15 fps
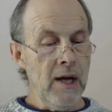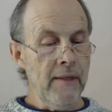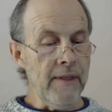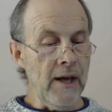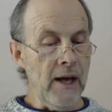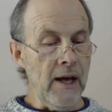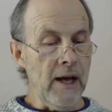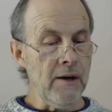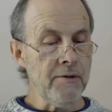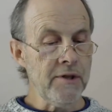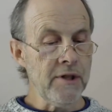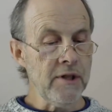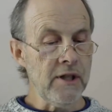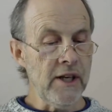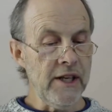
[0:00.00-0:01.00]
their
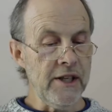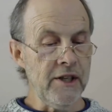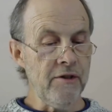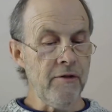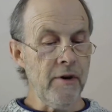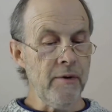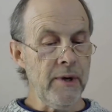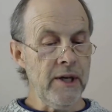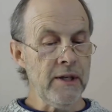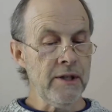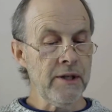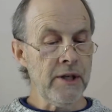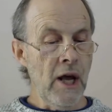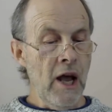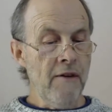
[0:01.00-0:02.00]
houses laid in
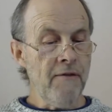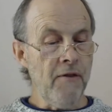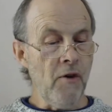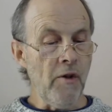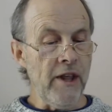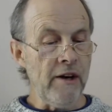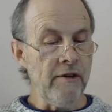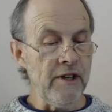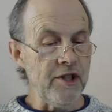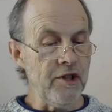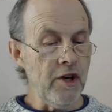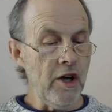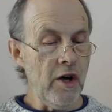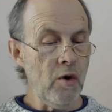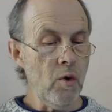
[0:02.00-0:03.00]
ruins, for there is
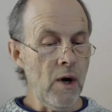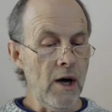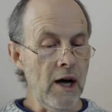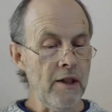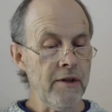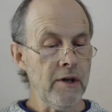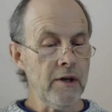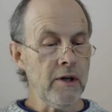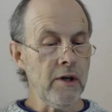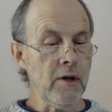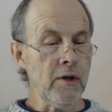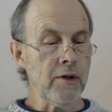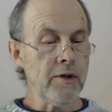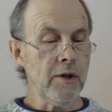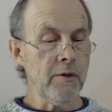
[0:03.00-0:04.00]
no other
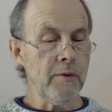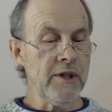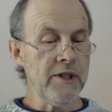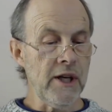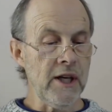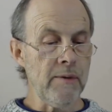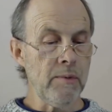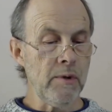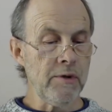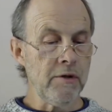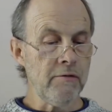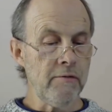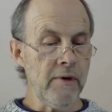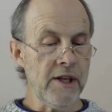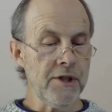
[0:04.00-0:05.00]
God who is able to
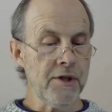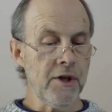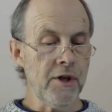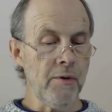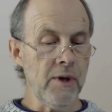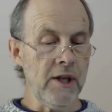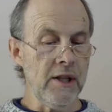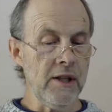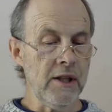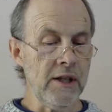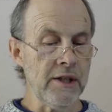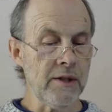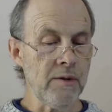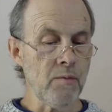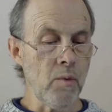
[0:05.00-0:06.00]
rescue in
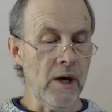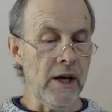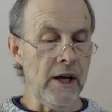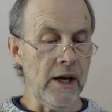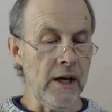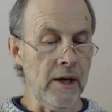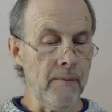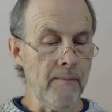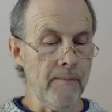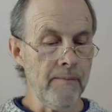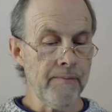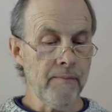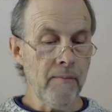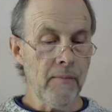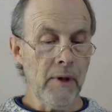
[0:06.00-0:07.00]
this way."
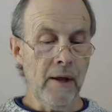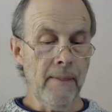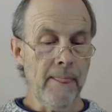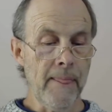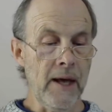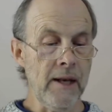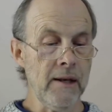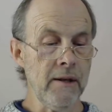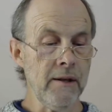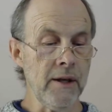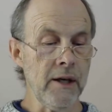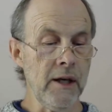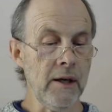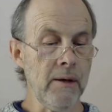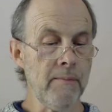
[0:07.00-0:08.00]
Then the
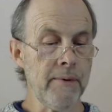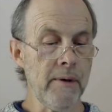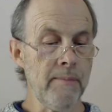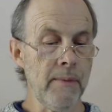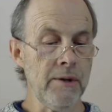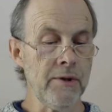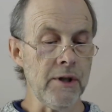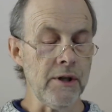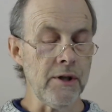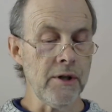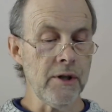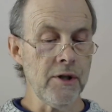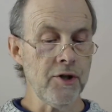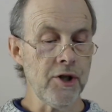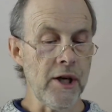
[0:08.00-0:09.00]
king promoted
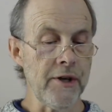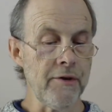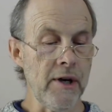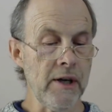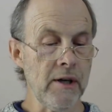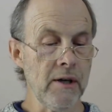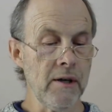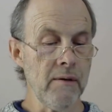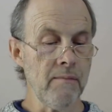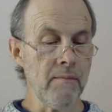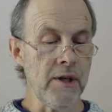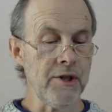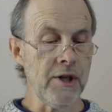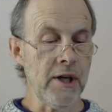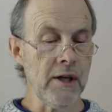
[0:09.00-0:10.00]
Shadrach,
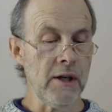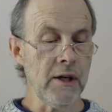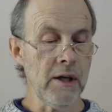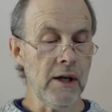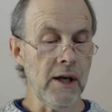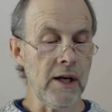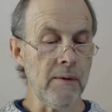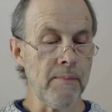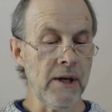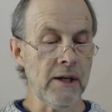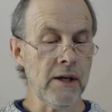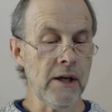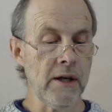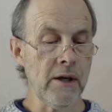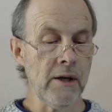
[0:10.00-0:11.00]
Meshach, and
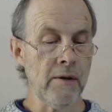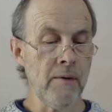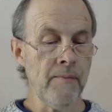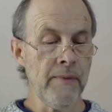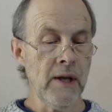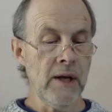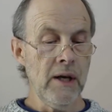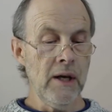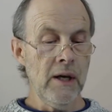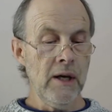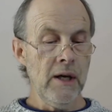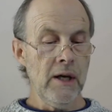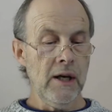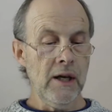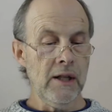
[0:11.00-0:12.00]
Abednego
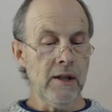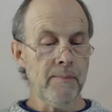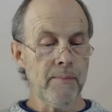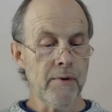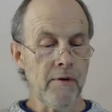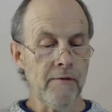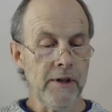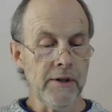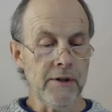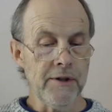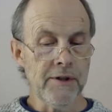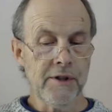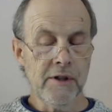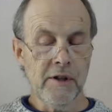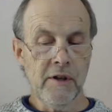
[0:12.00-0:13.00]
in the
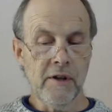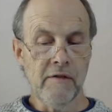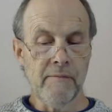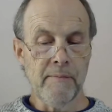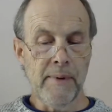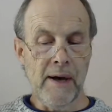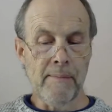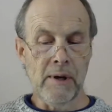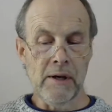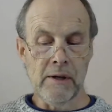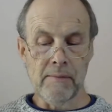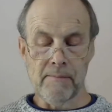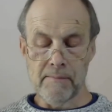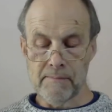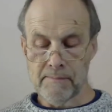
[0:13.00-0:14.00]
province of
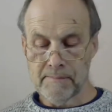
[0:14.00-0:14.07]
Babylon.